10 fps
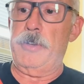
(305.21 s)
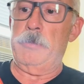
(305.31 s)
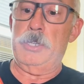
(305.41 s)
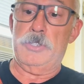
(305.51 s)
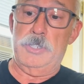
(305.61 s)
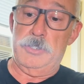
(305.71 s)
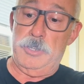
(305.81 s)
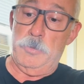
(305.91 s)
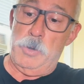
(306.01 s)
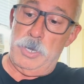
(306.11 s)
I mean, she
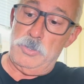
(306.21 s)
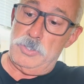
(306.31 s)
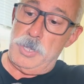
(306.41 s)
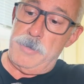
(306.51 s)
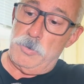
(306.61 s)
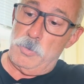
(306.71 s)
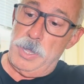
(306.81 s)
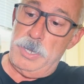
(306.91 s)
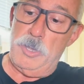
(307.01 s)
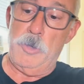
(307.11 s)
said, "Why don't you have a
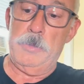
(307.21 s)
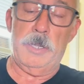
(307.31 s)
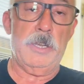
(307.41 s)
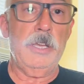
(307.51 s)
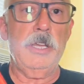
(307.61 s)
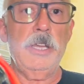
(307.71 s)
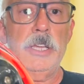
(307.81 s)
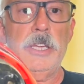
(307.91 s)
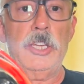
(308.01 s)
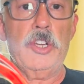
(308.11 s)
red helmet?"
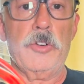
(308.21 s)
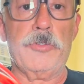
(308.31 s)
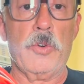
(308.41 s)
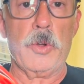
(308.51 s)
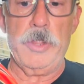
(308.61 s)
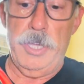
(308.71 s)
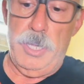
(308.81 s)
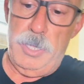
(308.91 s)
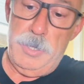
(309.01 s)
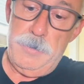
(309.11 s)
You know, for
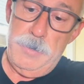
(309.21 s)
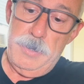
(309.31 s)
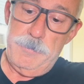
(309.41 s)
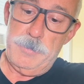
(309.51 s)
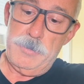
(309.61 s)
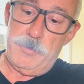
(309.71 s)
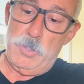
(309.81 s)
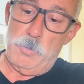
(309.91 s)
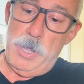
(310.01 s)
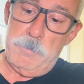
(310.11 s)
the for
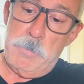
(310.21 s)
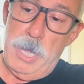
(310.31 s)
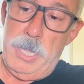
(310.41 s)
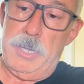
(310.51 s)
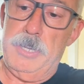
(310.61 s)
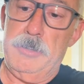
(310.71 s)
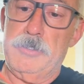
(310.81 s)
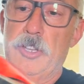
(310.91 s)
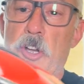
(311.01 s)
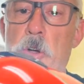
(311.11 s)
the red bike.
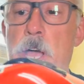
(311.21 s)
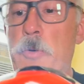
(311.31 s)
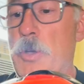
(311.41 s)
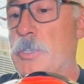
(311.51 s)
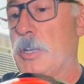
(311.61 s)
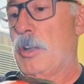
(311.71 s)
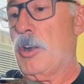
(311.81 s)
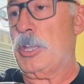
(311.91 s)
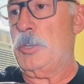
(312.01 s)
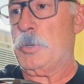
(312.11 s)
So I wasn't going to
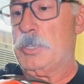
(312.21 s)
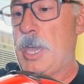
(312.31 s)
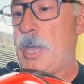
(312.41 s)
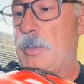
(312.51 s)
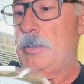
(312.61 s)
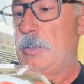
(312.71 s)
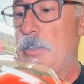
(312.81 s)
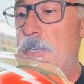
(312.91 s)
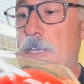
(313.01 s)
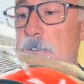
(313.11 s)
argue with that
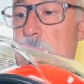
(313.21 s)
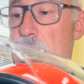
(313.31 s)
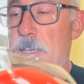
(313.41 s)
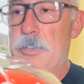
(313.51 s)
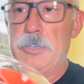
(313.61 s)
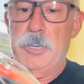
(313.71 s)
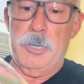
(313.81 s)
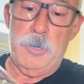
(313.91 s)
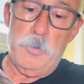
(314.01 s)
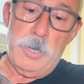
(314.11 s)
and
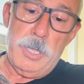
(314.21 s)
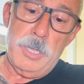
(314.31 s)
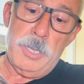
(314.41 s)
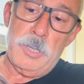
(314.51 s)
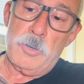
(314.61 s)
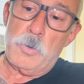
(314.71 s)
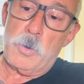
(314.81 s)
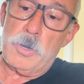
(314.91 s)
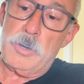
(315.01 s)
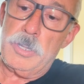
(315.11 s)
uh, went ahead and
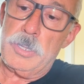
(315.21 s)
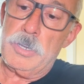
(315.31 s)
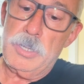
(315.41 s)
ordered it.